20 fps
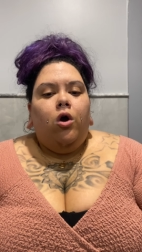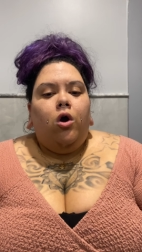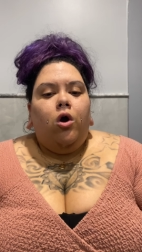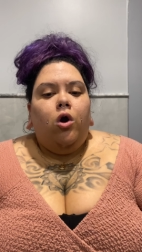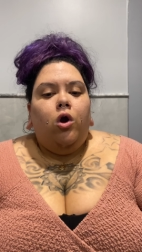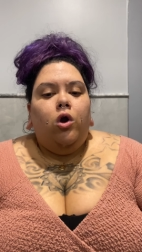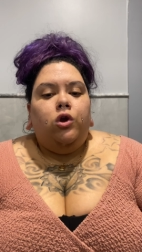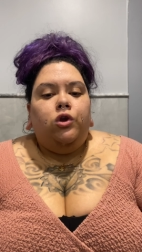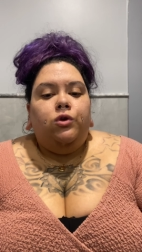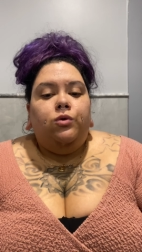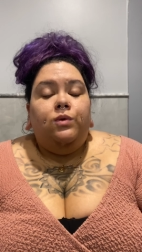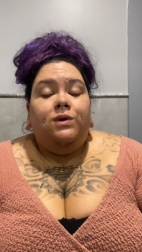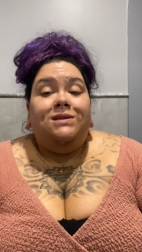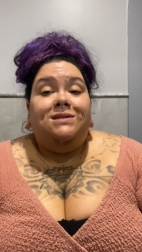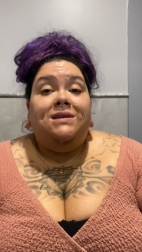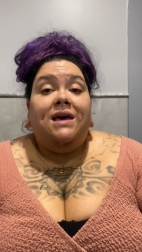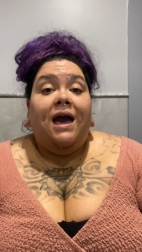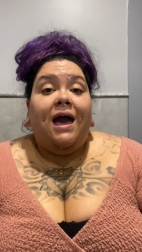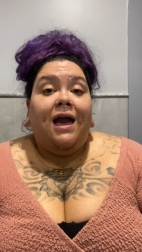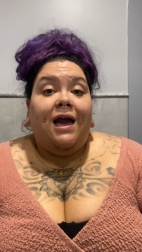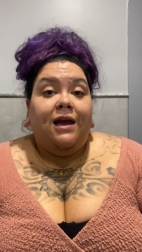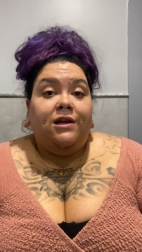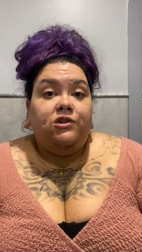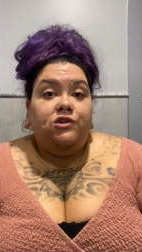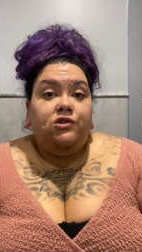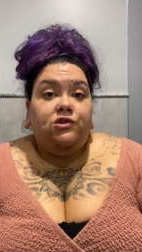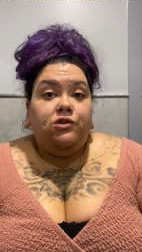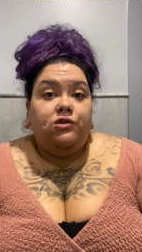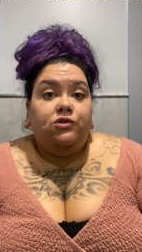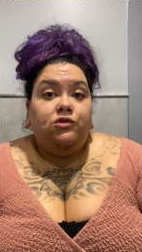Are you
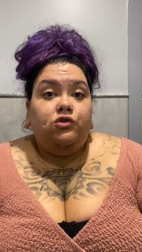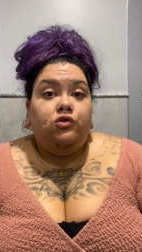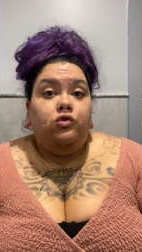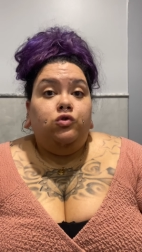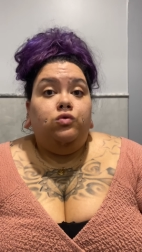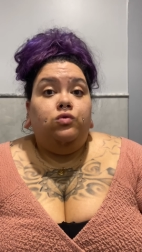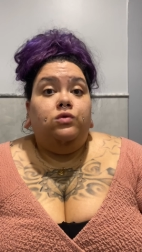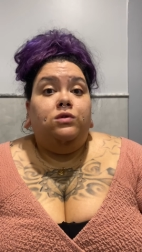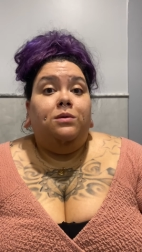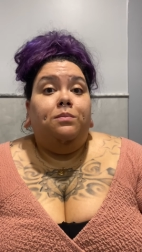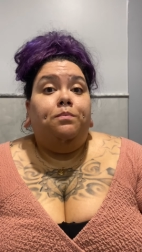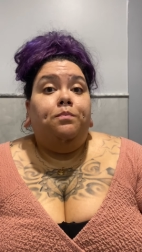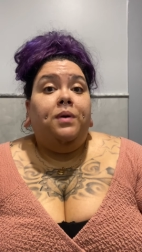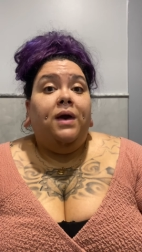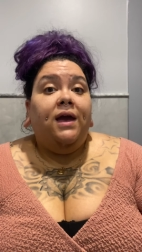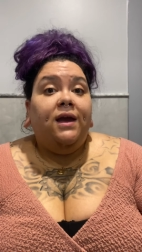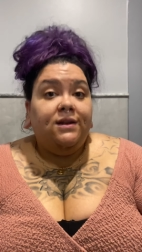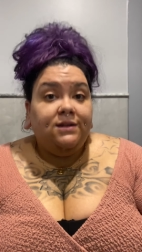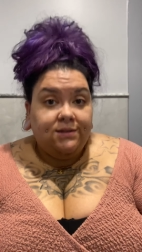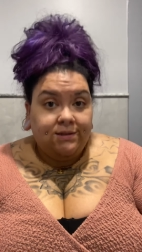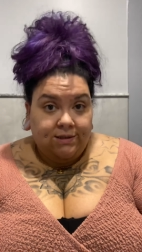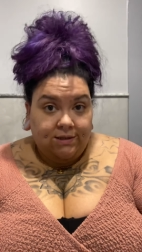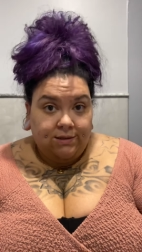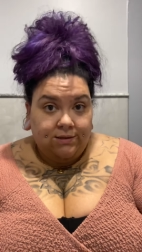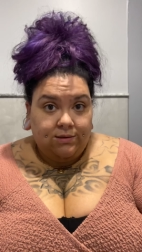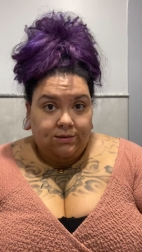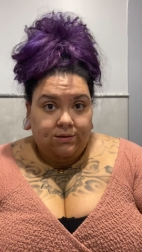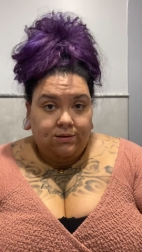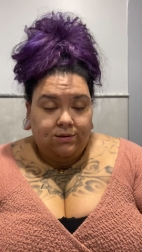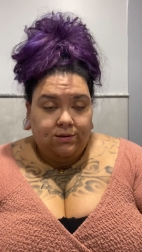attached to the
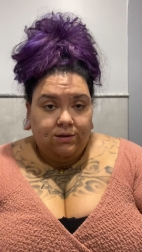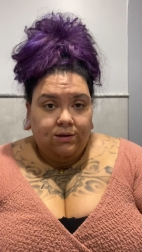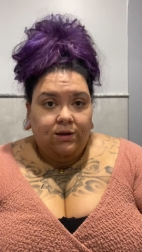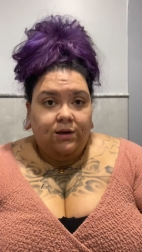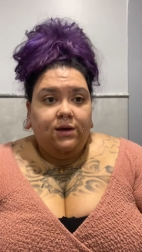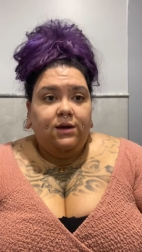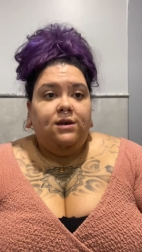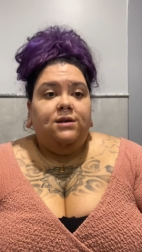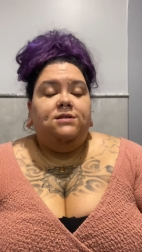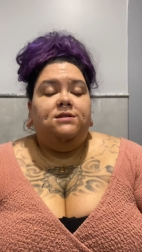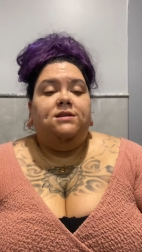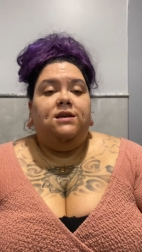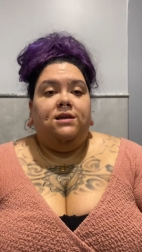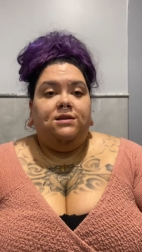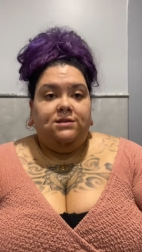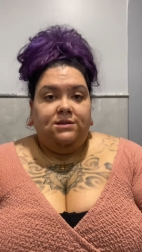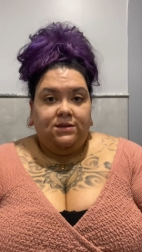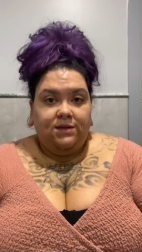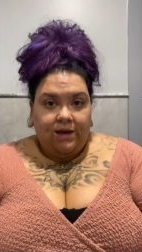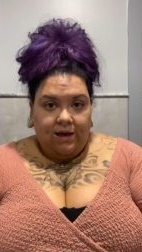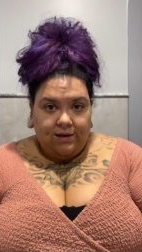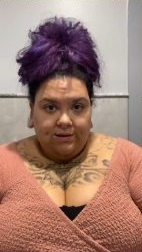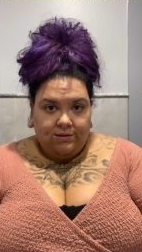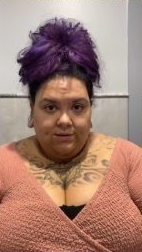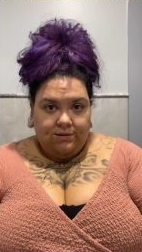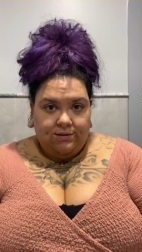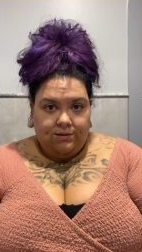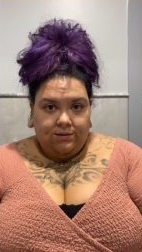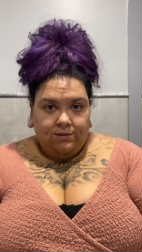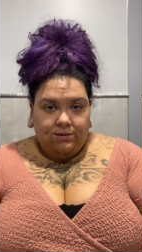pendant? It says
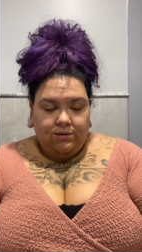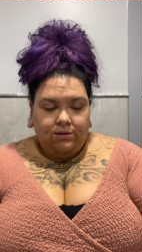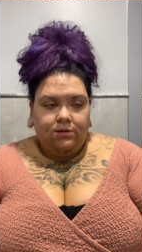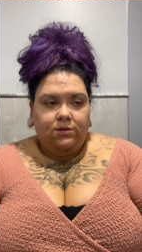yes.